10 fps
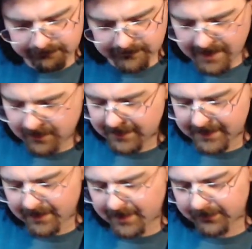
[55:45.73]
don't
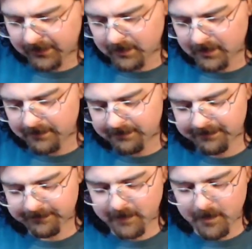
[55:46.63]
like that last chord.
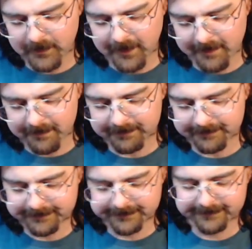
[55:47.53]
One more time.
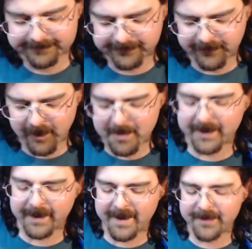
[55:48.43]
Sorry
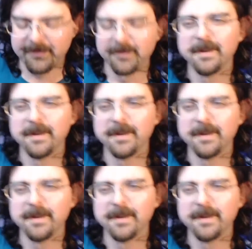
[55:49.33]
about that, guys.